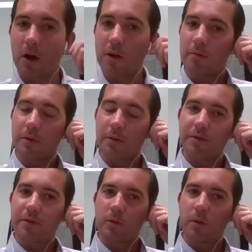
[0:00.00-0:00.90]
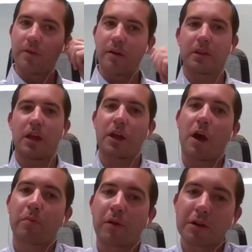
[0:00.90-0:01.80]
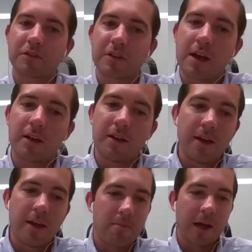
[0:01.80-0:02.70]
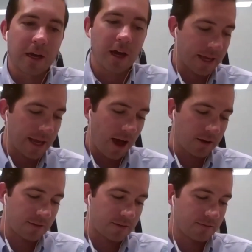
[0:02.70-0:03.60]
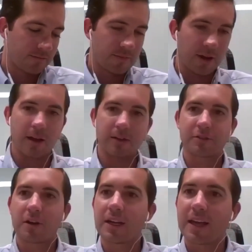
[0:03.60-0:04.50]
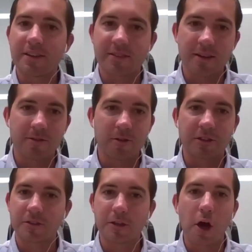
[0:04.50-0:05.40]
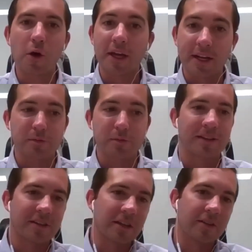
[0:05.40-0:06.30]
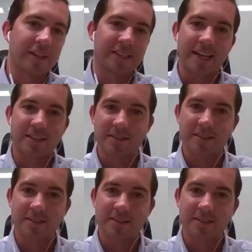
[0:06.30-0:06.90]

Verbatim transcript: Oh yeah. We, we've, we've helped a lot of operators out by cutting out uh string of casing, which, you know, can get expensive. It takes